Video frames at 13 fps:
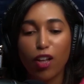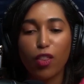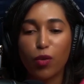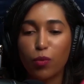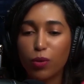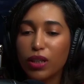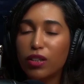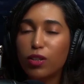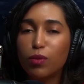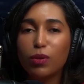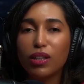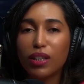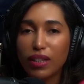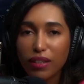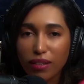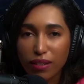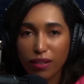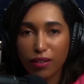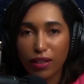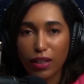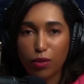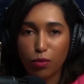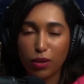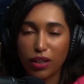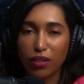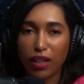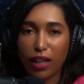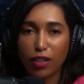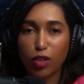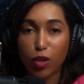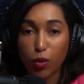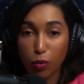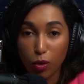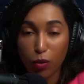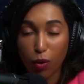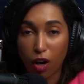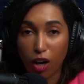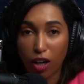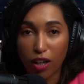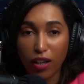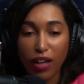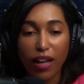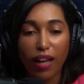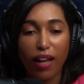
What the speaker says: The reader will instantly realize who you are,